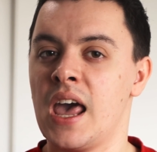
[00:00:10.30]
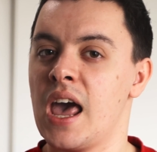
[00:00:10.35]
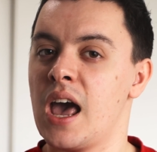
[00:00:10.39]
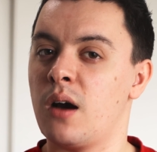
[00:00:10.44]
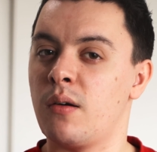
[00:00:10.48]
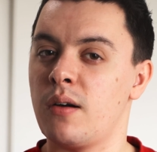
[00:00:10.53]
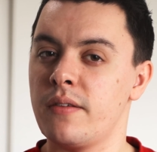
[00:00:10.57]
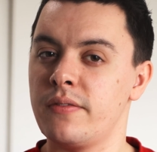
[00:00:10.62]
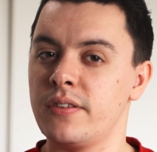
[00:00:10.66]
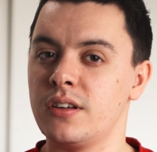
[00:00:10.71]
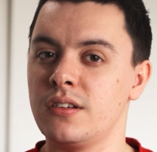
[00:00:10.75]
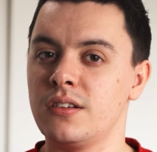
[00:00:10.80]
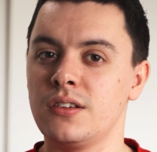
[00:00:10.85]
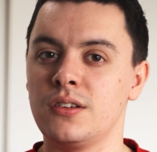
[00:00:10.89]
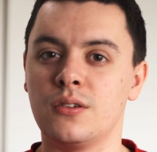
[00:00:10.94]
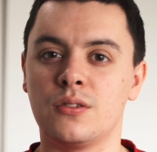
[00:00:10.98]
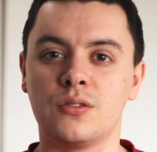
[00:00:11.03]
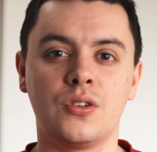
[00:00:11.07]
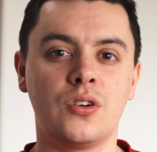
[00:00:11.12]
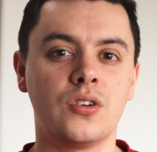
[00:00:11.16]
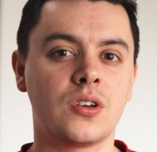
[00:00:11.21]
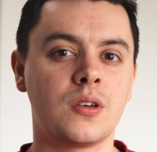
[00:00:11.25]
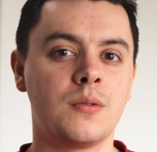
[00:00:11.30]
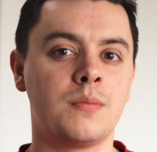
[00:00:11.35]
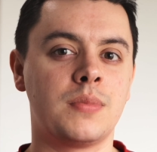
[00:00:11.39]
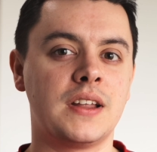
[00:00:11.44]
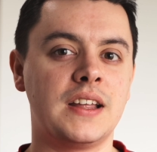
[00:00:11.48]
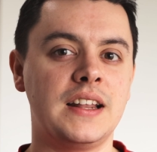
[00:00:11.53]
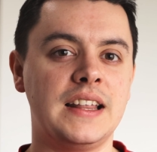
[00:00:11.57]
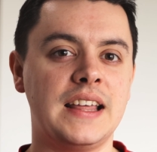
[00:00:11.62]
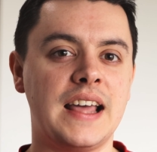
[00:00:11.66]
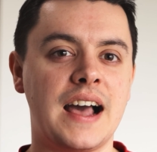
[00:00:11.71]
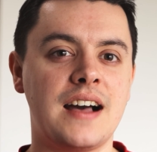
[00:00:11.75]
However, you're not
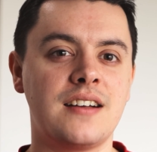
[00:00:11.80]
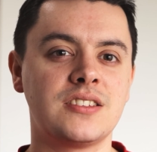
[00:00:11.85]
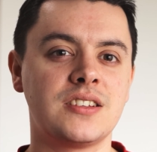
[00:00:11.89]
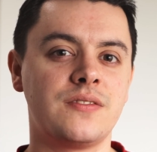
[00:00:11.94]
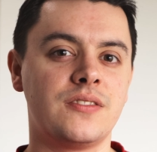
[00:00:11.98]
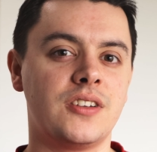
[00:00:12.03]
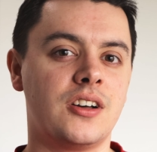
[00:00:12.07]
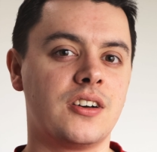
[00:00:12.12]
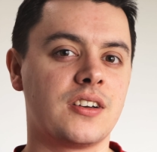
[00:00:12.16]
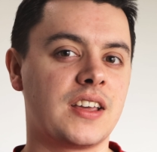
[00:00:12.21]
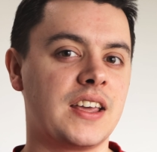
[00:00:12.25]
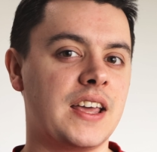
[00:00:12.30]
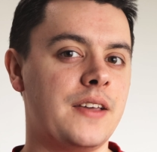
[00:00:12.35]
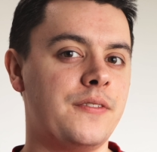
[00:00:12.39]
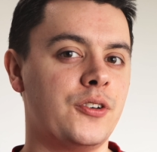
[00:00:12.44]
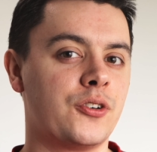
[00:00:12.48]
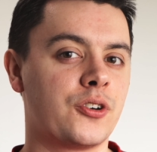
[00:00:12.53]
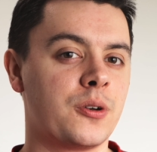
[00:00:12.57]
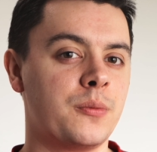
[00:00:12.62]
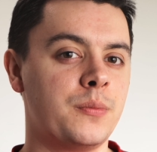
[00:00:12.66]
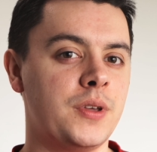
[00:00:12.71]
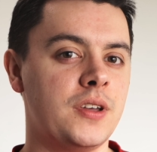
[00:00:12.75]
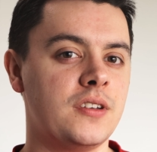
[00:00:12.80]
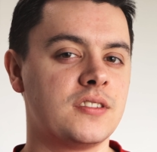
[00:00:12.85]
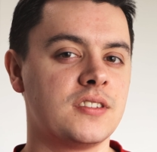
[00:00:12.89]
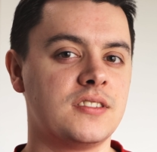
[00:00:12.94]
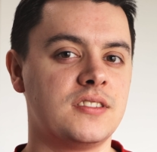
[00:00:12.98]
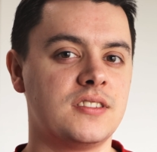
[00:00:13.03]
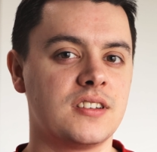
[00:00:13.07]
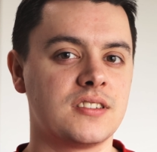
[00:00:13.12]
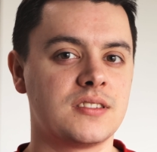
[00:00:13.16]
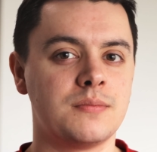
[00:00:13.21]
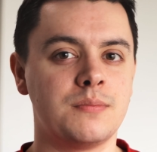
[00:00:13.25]
completely out of luck if your computer
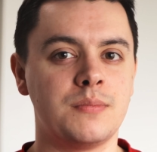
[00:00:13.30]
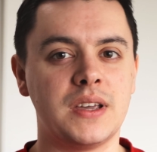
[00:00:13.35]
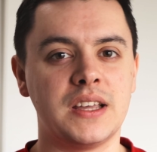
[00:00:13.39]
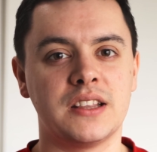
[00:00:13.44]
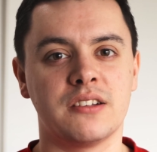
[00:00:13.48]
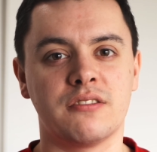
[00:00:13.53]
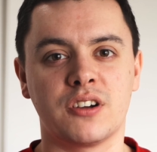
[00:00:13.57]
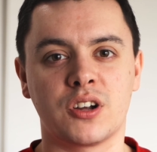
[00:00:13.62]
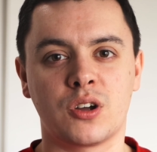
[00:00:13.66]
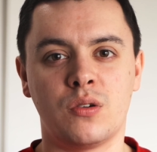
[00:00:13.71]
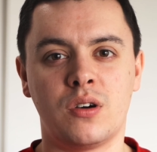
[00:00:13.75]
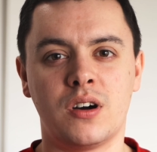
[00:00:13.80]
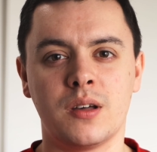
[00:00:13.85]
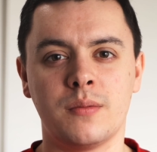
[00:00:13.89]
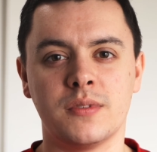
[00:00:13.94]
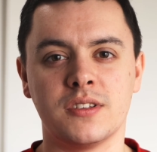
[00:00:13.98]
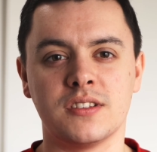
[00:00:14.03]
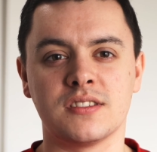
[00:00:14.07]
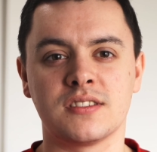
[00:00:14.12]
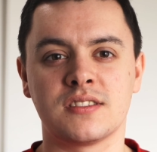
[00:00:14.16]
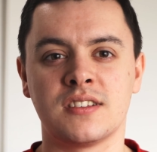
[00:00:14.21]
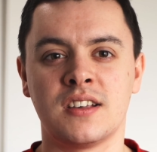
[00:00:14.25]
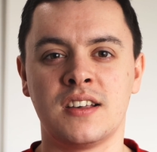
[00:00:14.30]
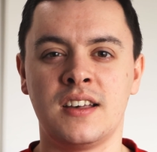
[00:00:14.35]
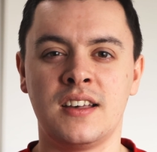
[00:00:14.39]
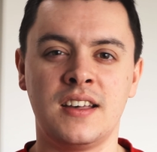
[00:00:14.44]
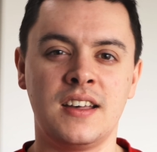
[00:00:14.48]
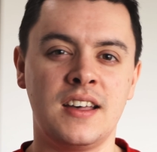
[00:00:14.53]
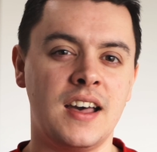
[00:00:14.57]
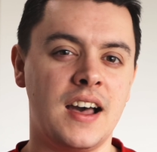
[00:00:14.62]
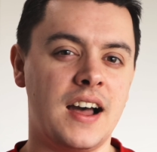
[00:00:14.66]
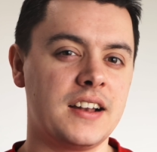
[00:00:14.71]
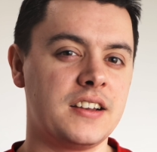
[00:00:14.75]
doesn't meet the requirements,
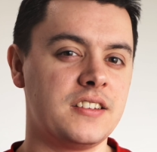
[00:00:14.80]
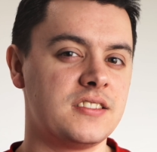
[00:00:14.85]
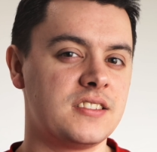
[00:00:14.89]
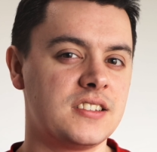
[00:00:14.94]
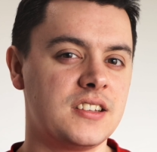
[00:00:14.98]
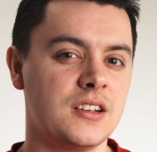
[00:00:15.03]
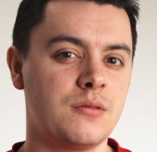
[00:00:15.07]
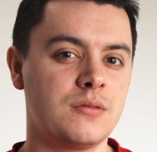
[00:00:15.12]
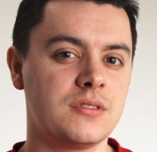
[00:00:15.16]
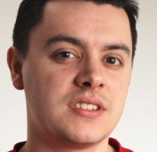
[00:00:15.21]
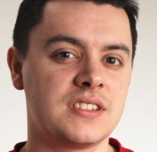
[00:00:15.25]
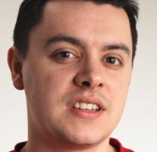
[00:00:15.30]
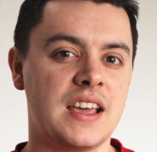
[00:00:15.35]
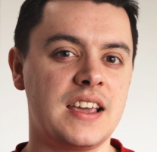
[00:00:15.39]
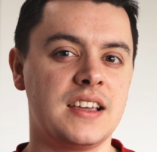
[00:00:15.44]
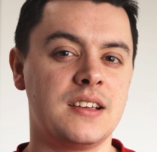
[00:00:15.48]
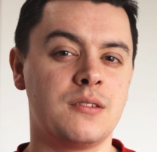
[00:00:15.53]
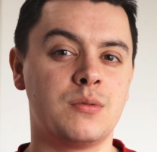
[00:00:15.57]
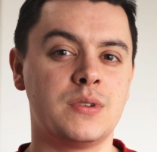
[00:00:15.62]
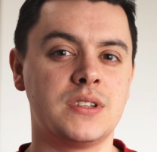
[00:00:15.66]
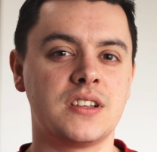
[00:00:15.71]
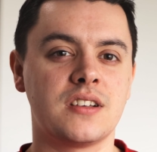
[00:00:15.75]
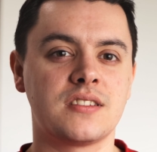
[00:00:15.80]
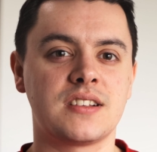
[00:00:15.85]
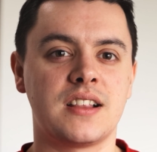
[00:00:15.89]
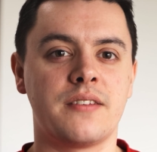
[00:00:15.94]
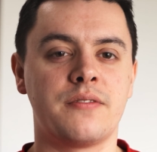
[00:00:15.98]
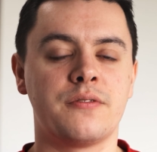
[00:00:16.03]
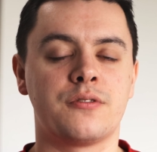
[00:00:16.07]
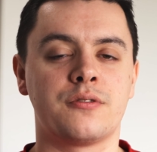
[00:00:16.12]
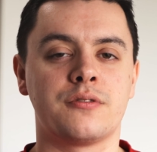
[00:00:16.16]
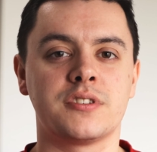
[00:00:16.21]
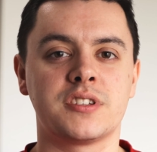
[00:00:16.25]
and you still want to take Windows
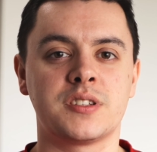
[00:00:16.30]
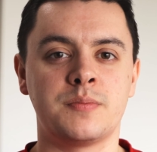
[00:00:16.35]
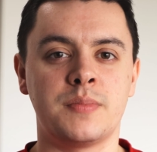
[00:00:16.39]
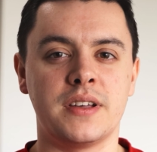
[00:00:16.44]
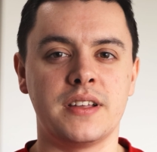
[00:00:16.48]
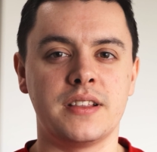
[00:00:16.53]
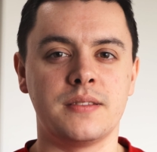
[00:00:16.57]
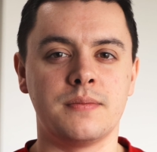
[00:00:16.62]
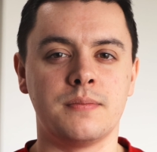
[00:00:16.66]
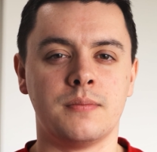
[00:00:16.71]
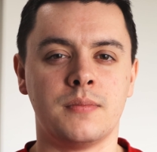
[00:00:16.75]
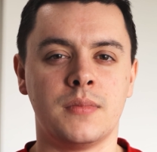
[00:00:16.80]
eleven for a spin.